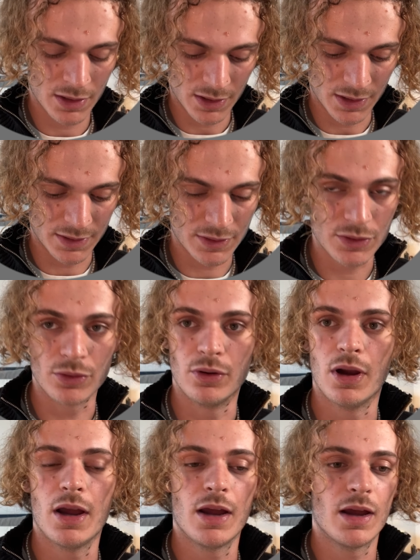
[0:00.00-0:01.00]
It's
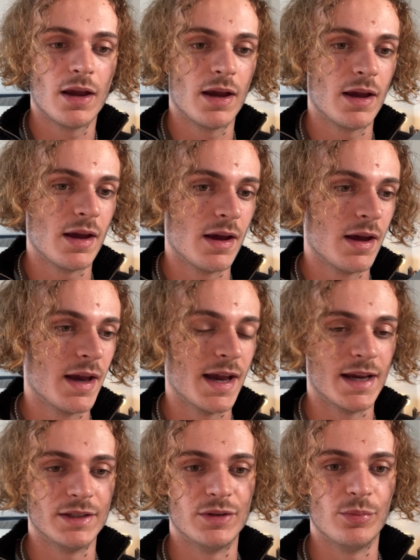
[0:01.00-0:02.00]
to
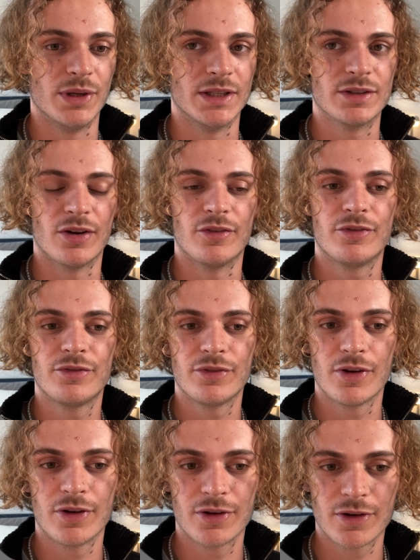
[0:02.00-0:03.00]
add a bit of